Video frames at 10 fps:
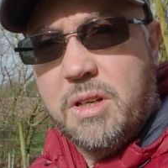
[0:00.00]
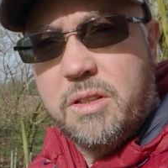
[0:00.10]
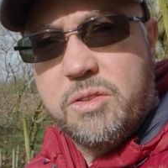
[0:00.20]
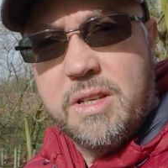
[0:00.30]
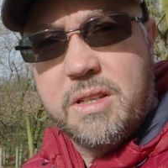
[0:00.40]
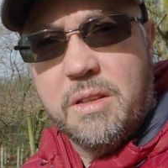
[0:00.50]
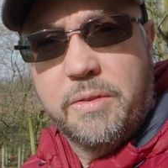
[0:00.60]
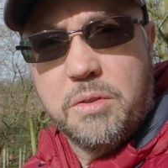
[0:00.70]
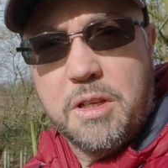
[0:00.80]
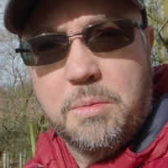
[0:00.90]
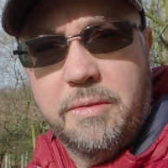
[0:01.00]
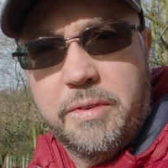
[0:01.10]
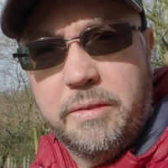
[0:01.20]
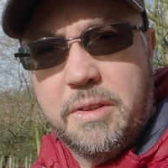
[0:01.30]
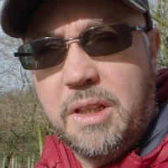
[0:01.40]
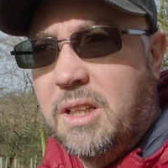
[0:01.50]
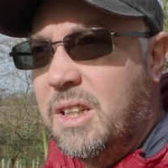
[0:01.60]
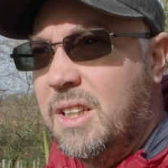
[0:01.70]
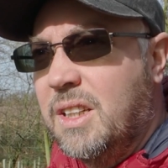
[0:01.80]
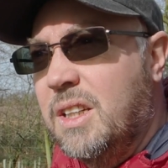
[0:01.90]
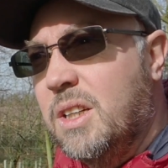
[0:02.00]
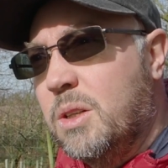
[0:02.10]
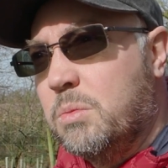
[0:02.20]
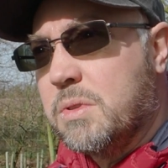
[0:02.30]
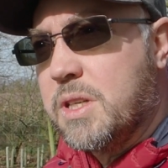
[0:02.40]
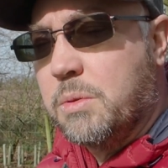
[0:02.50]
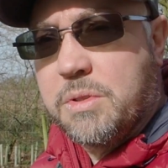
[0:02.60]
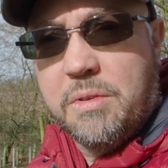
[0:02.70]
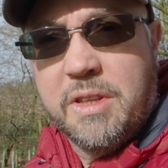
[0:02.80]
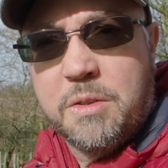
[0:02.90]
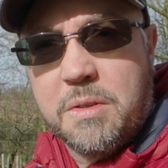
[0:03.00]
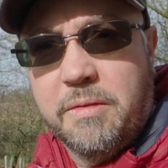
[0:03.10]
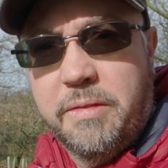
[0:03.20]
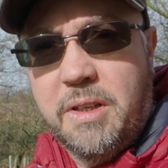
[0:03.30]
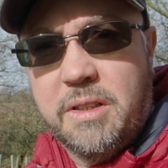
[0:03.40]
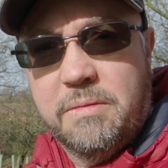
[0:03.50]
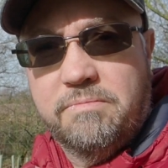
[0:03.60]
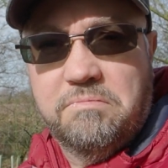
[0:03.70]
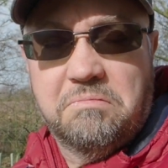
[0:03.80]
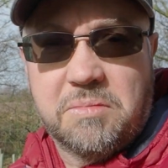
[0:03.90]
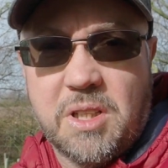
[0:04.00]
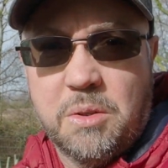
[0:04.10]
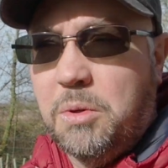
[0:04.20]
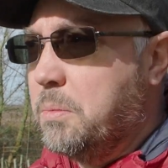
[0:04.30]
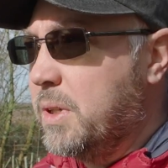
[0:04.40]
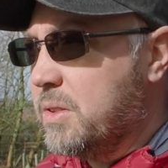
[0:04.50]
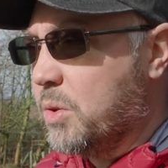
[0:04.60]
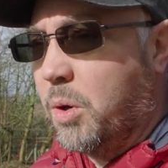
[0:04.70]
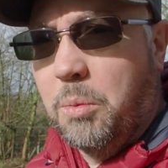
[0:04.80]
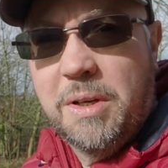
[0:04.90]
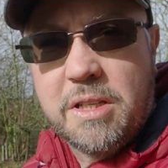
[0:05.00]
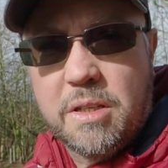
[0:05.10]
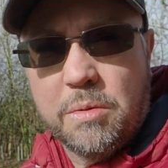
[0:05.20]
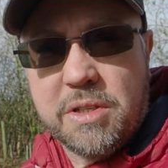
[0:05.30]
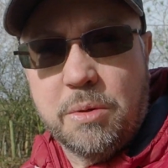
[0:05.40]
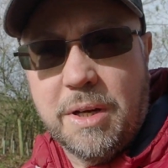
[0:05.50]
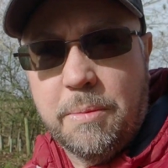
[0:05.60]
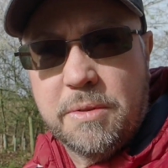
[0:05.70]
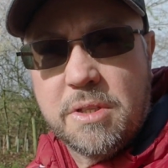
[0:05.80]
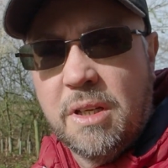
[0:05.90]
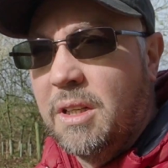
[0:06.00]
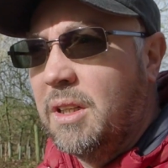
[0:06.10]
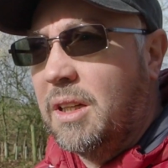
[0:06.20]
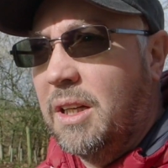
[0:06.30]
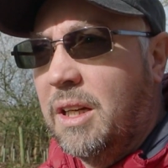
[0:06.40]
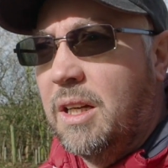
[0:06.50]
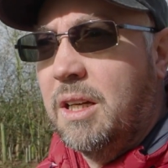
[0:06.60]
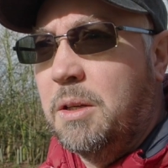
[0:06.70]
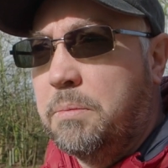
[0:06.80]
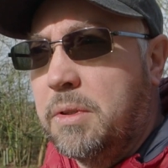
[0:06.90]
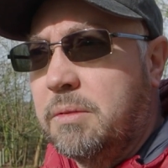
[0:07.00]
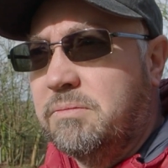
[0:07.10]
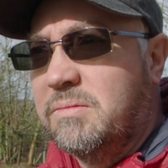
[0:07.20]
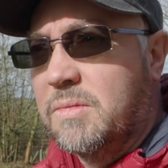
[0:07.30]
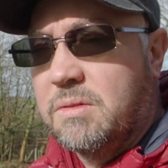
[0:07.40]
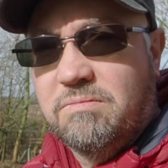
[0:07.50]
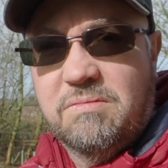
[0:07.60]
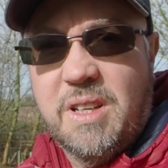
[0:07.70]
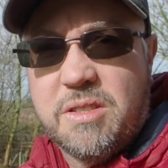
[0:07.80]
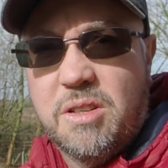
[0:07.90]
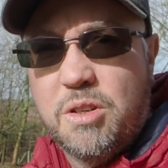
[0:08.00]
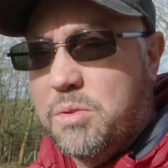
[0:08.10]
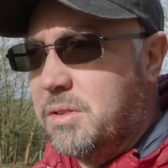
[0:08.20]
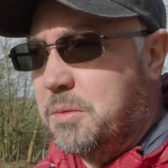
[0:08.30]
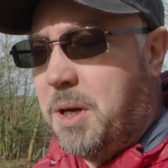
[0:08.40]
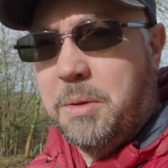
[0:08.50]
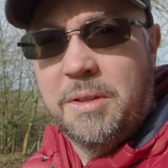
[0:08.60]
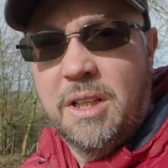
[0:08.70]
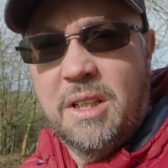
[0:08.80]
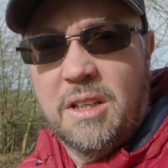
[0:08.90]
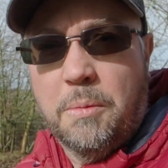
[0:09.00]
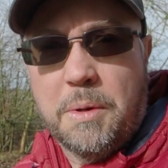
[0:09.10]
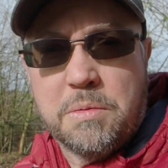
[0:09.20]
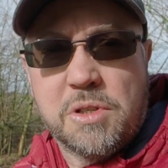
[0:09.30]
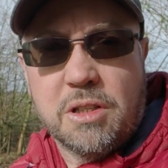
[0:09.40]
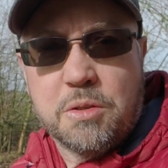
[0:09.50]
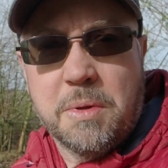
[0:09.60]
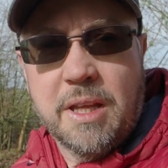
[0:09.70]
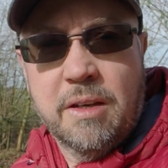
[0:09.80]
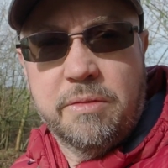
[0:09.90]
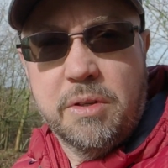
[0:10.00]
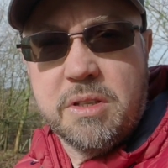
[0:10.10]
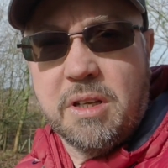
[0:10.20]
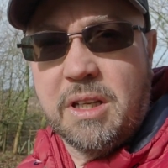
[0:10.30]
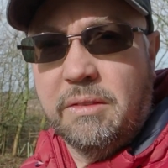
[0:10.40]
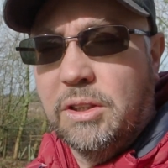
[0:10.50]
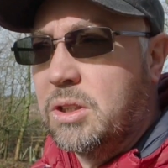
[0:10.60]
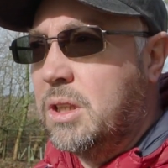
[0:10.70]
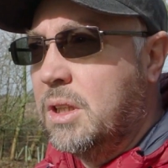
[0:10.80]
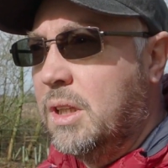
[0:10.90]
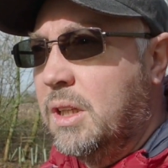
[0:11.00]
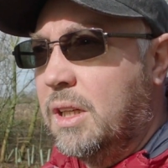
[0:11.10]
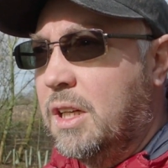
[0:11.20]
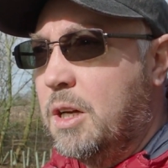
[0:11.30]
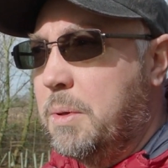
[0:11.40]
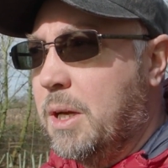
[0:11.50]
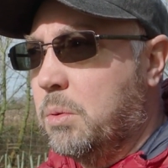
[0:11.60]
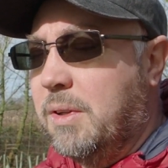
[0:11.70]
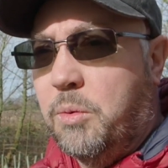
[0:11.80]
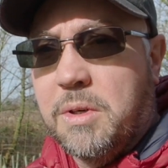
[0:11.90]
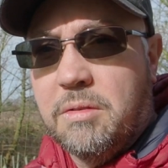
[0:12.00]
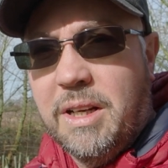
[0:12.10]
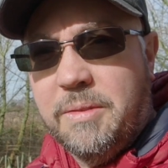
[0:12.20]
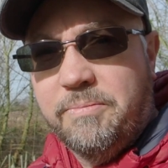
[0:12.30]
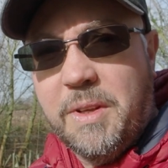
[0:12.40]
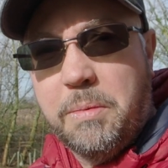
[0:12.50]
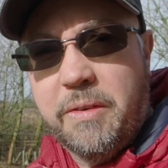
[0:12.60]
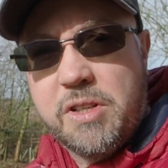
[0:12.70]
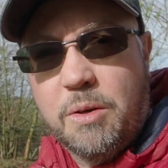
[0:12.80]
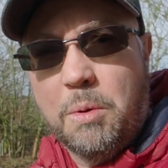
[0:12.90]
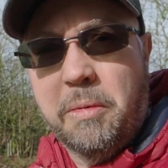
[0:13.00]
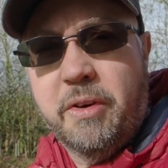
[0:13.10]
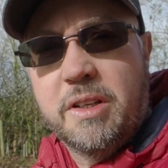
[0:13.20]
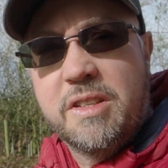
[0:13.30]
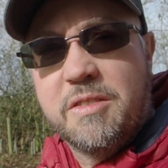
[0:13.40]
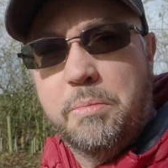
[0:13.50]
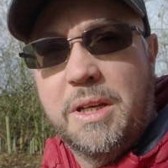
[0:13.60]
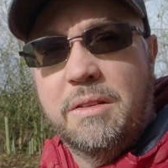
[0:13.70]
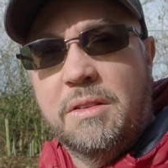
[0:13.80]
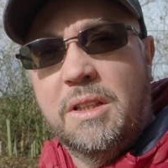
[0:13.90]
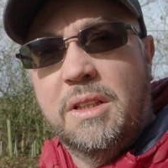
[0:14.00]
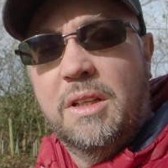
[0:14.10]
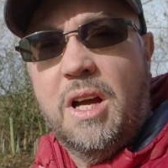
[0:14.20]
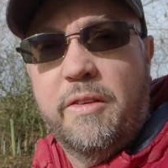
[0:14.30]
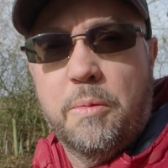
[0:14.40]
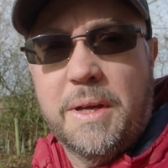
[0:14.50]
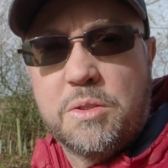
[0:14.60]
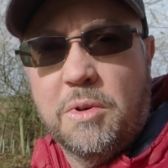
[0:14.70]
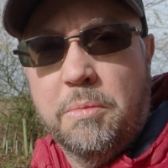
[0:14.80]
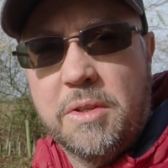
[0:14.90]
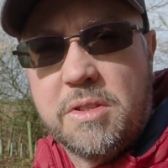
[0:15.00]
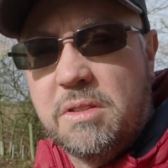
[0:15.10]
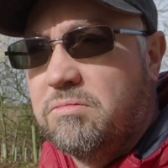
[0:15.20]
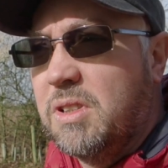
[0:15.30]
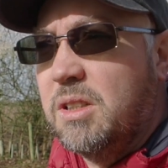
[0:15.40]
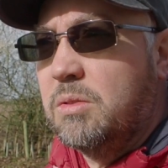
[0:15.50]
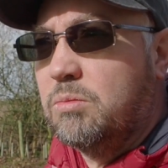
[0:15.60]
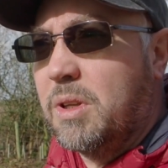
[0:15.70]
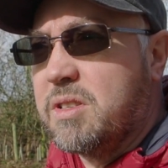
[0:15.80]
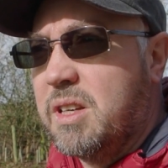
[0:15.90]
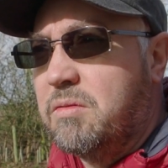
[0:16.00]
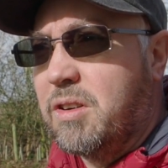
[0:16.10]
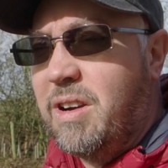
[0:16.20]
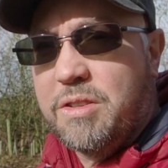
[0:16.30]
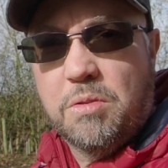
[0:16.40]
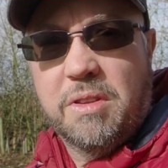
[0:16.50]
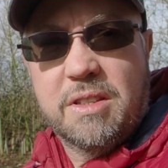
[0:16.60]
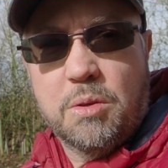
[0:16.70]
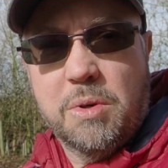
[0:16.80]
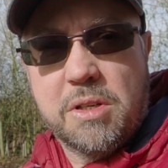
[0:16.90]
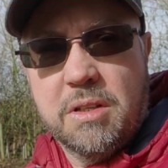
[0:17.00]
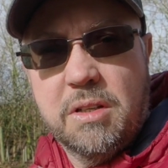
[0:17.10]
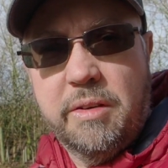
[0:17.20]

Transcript: on, Tracy's got the 40 to 150. We'll see what sort of things we can find. Don't know what it'll be, it's quite windy, so we'll see what happens. But as usual at the moment, I'll pop some shots up at the end for you so you can have a look. But yeah, we'll have a wander around, have a bit of a chat what my findings have been over the past 12 months and whether there's any regrets or things I wish I'd done